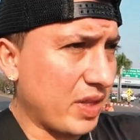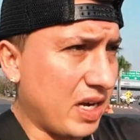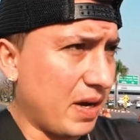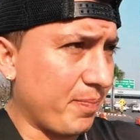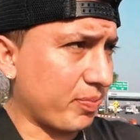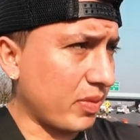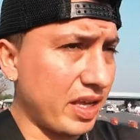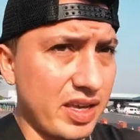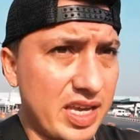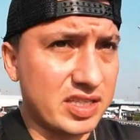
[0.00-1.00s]
Um,
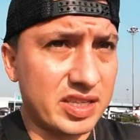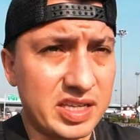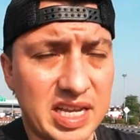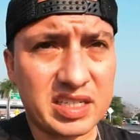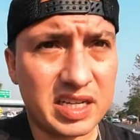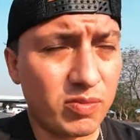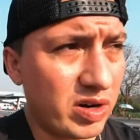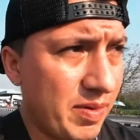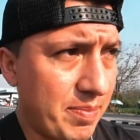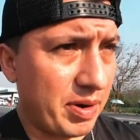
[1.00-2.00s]
he's, he's actually one
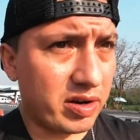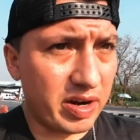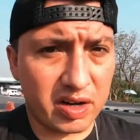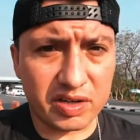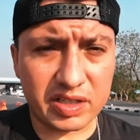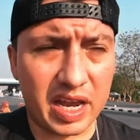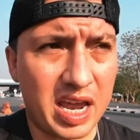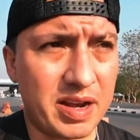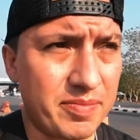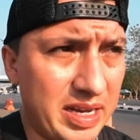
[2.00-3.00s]
of my moderators
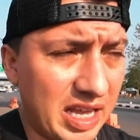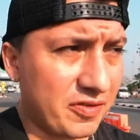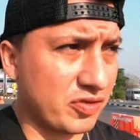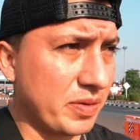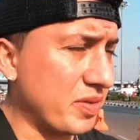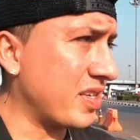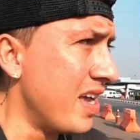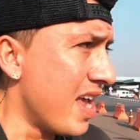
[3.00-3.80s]
in my live streams.